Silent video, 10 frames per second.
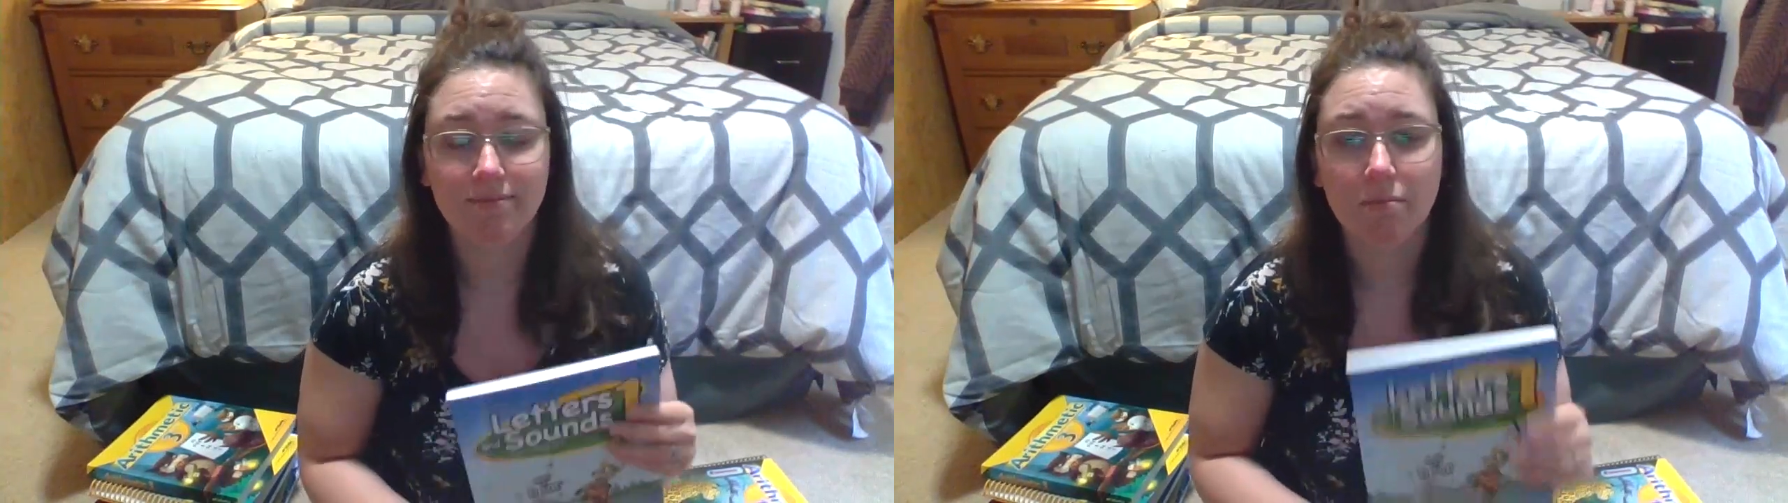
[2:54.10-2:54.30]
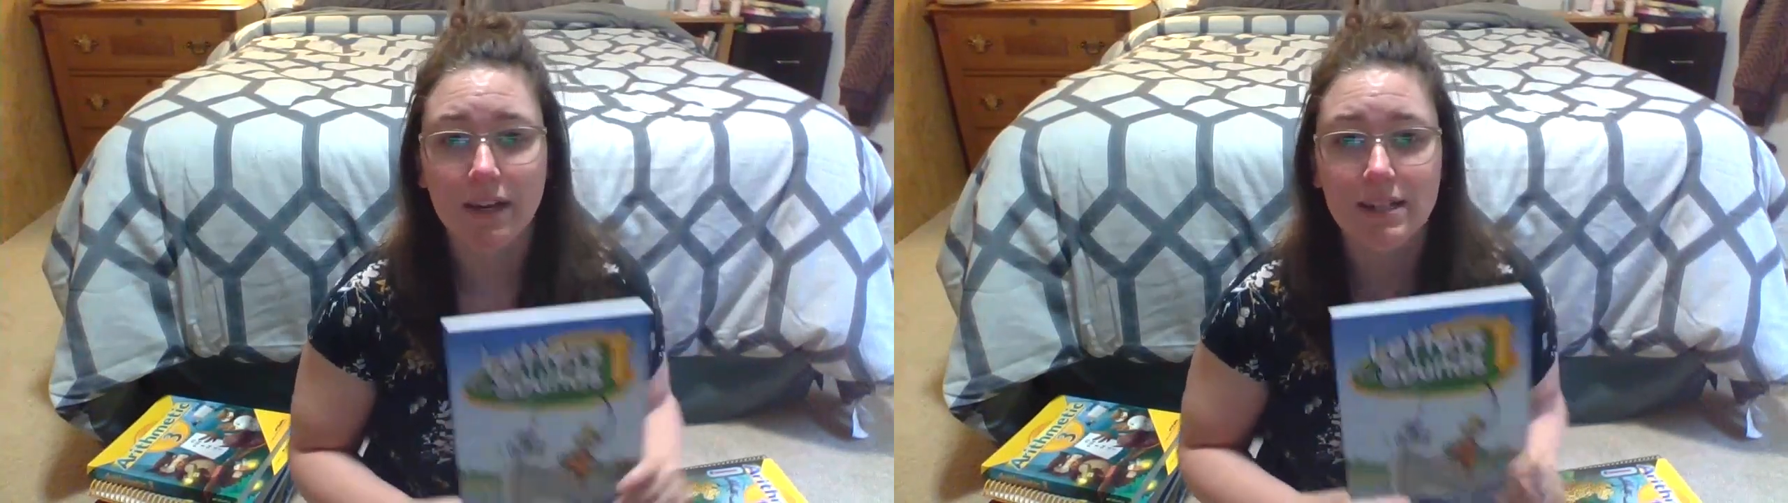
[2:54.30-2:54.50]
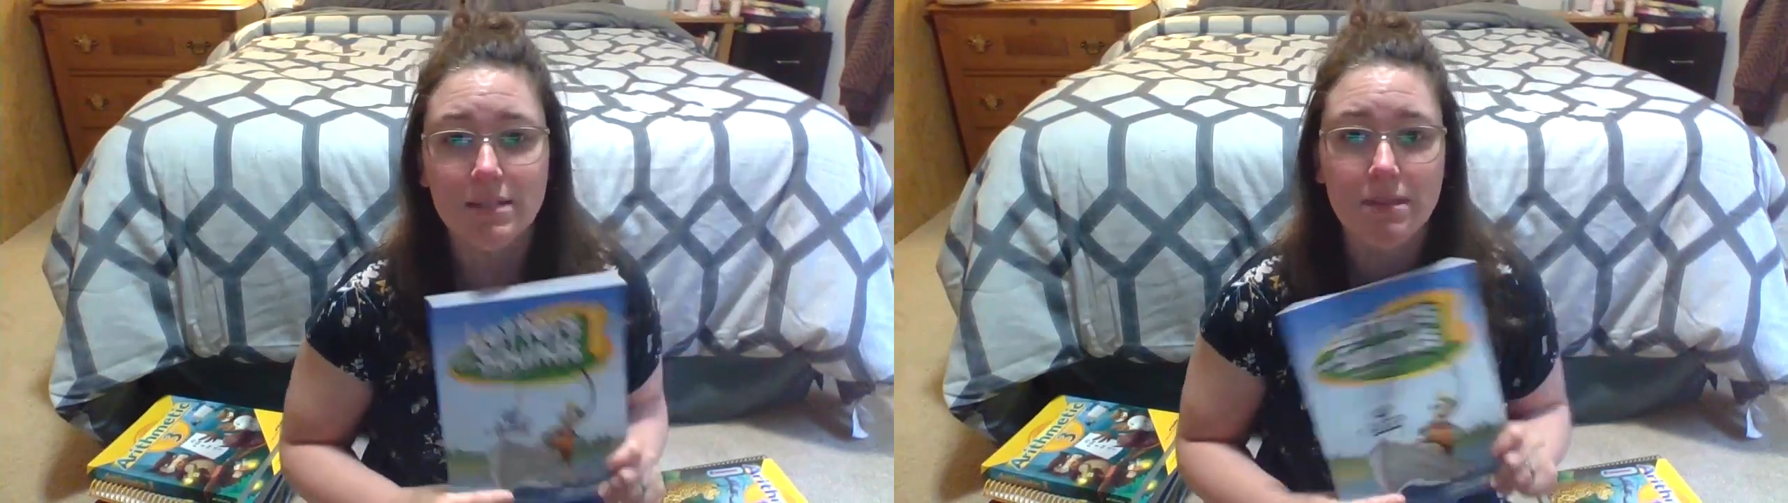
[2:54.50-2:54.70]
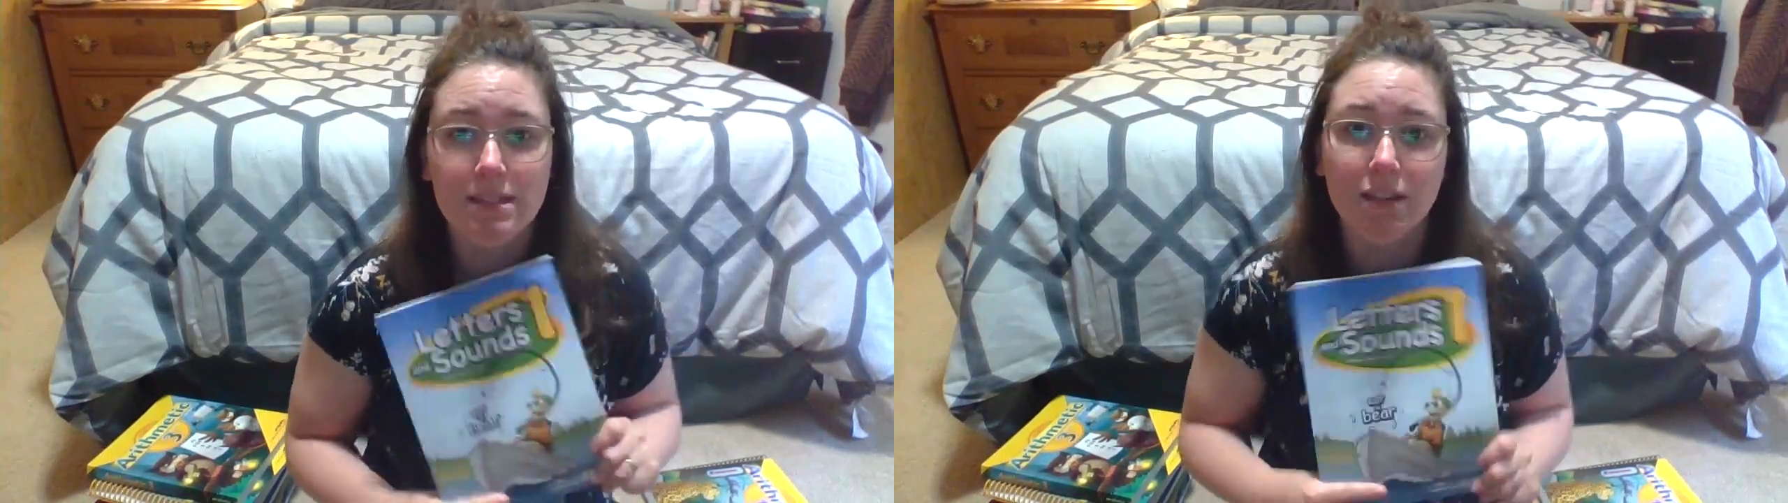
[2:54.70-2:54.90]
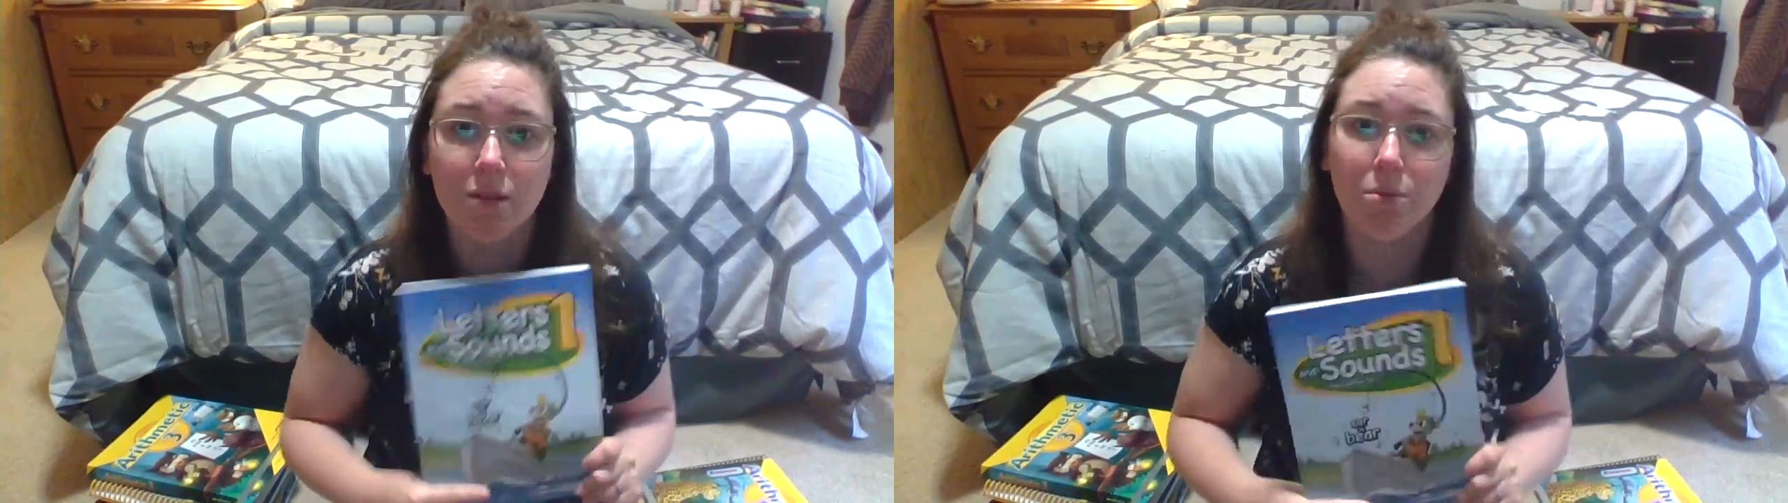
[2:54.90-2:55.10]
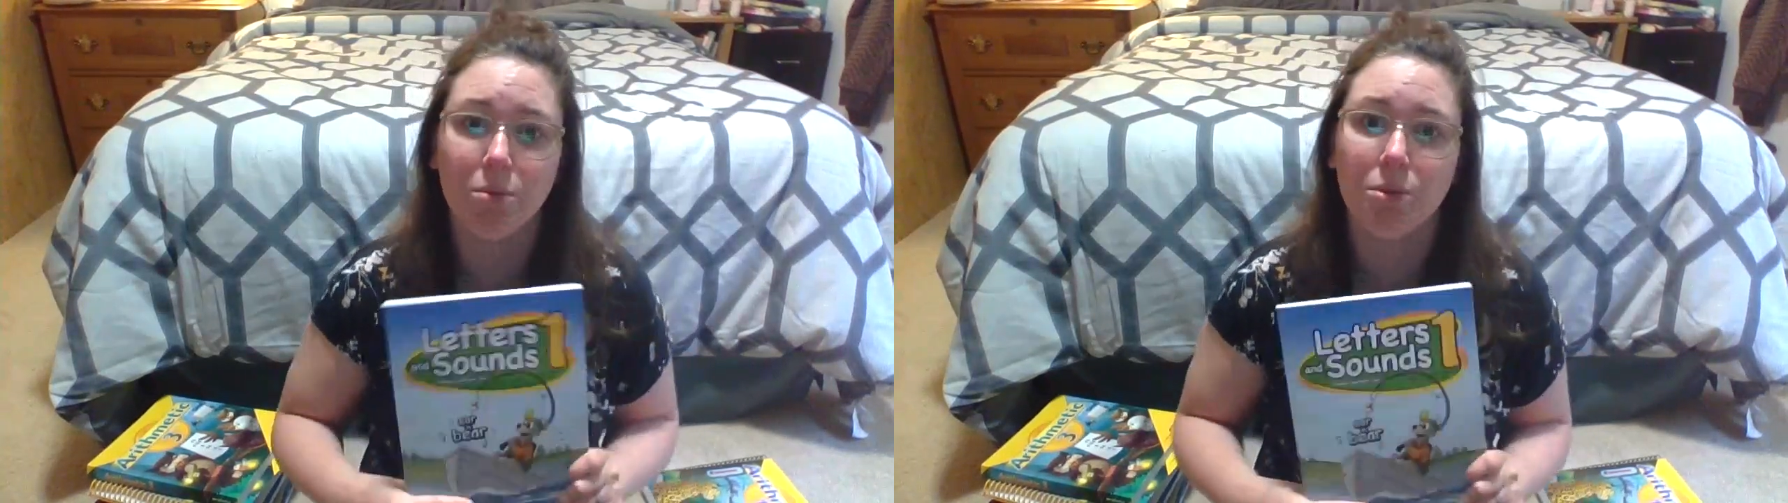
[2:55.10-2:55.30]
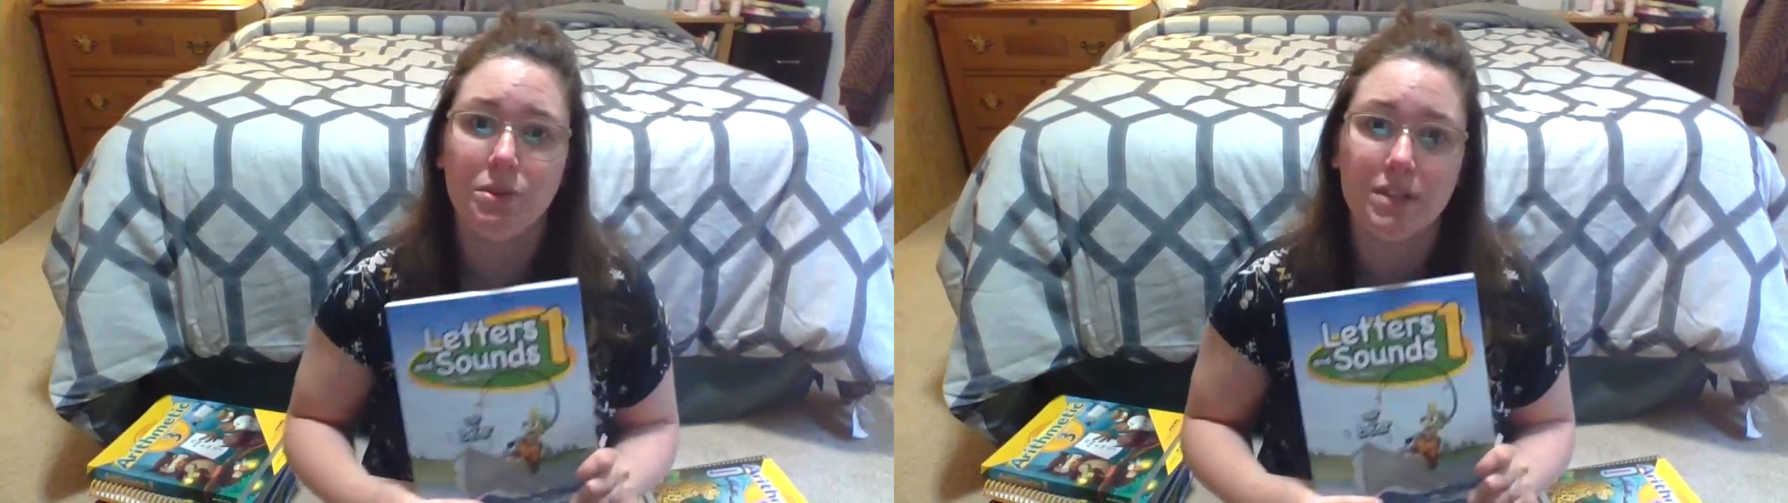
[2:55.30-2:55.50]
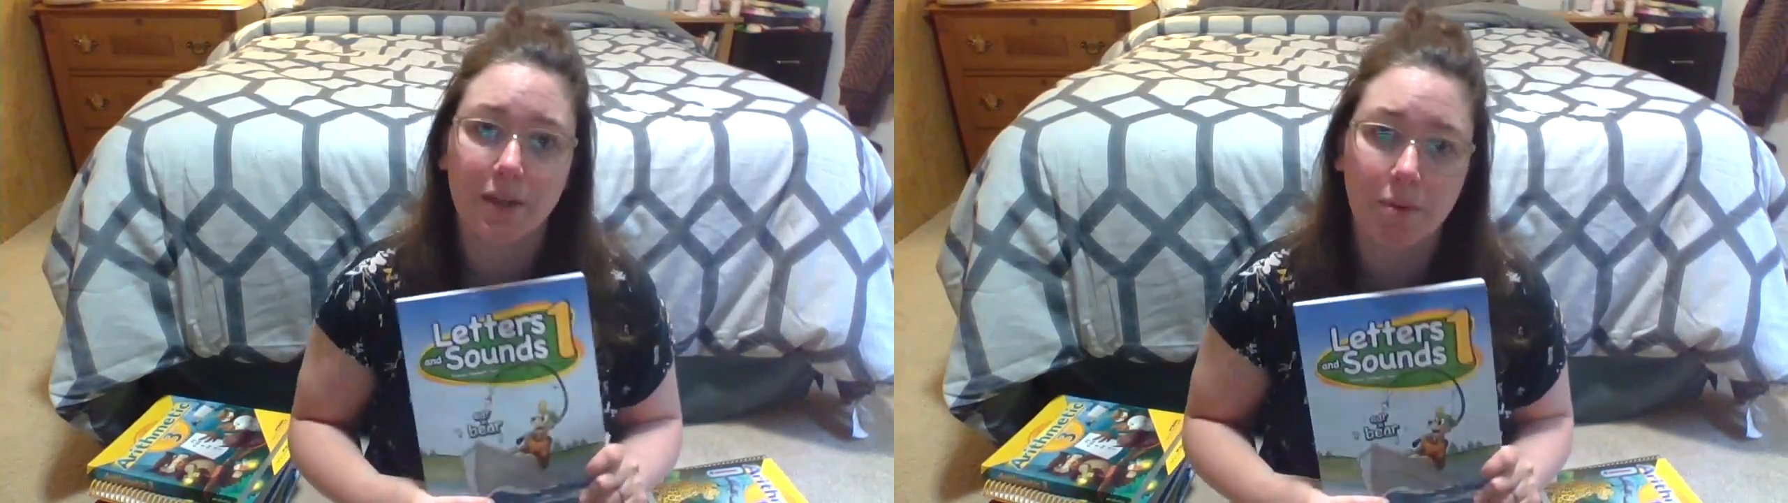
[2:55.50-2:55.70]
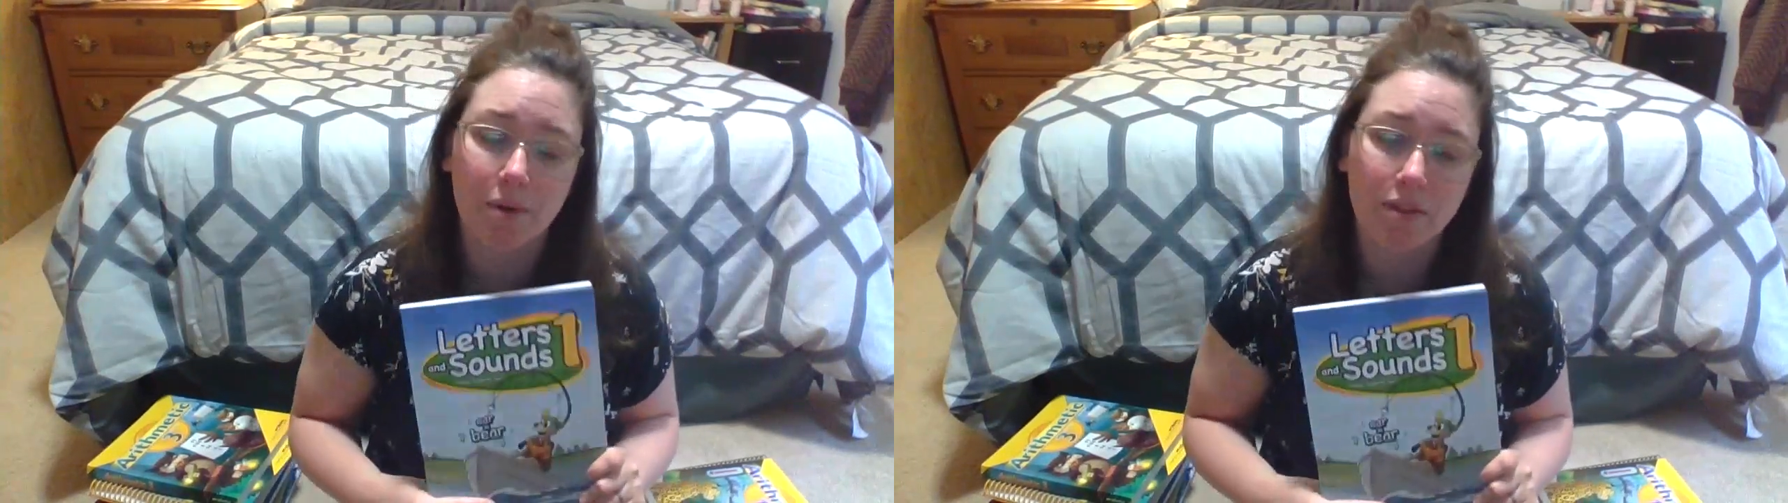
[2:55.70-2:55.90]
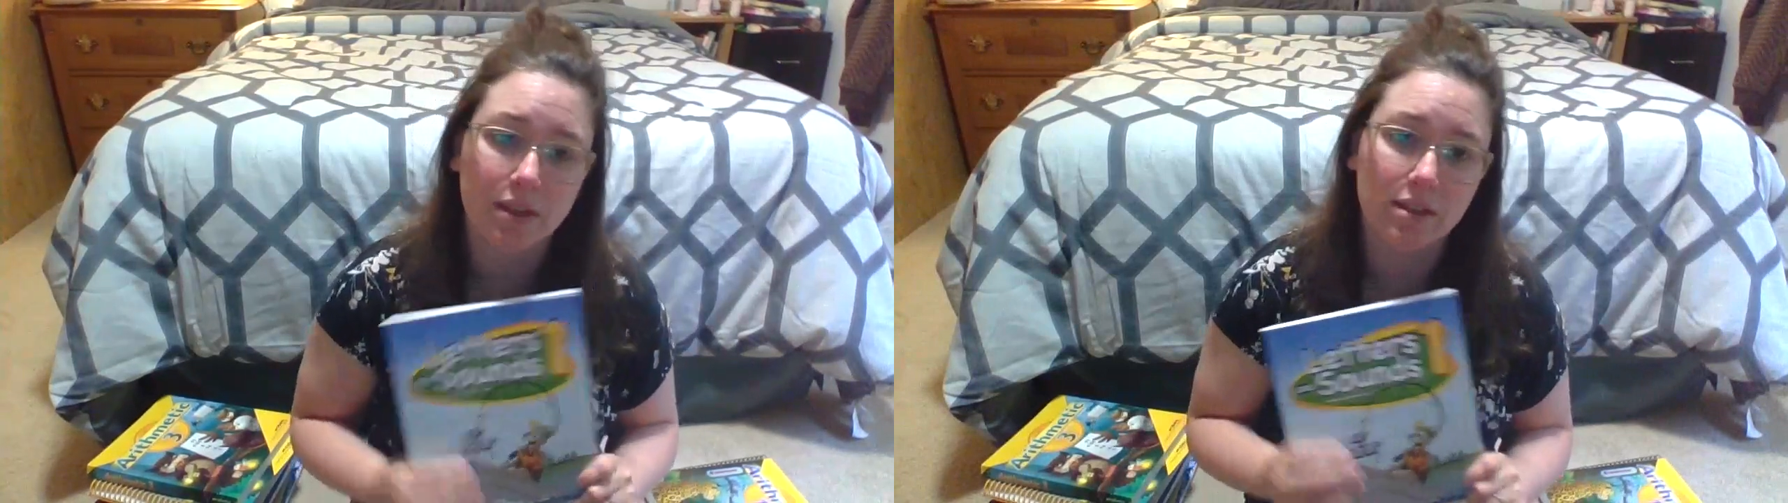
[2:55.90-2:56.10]
but he's missing the rules that go
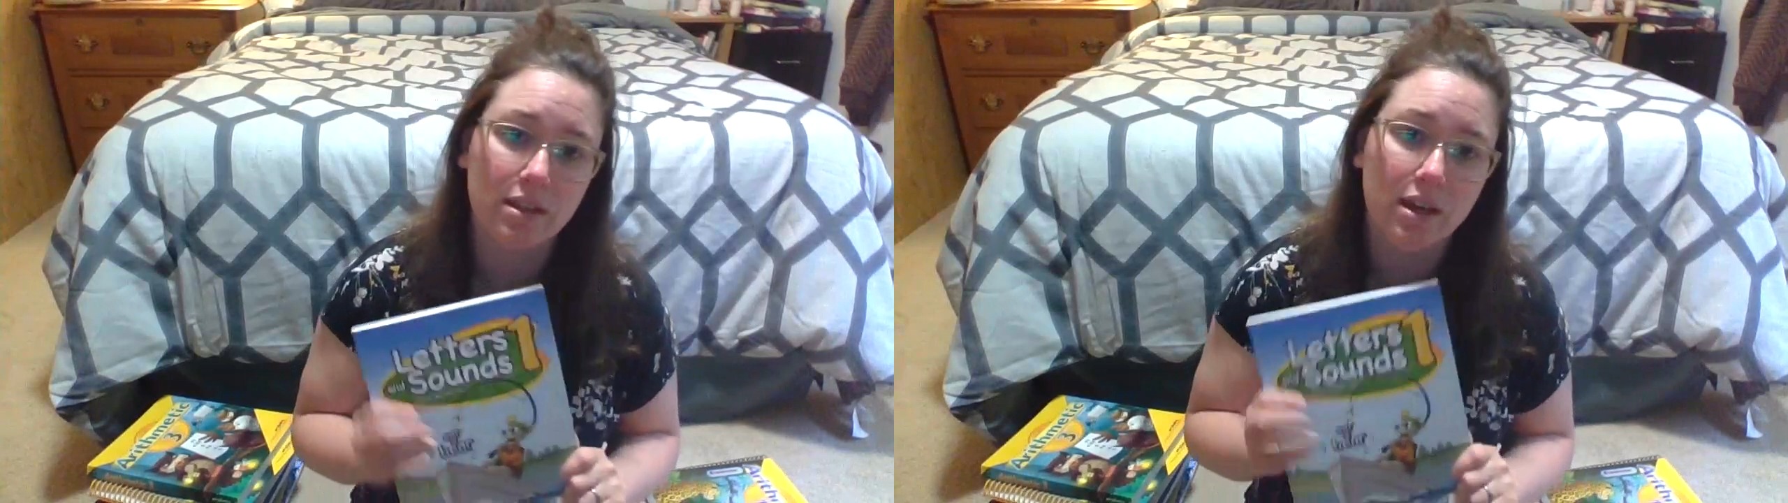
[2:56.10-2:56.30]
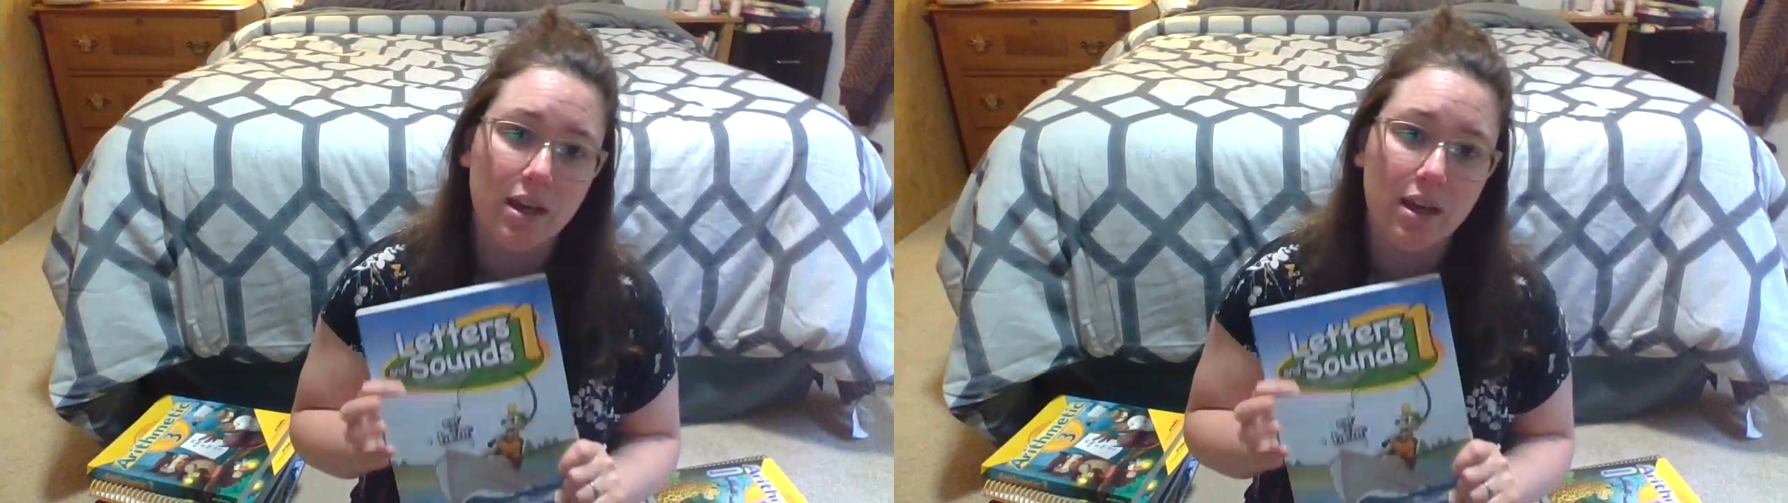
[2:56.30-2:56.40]
with it.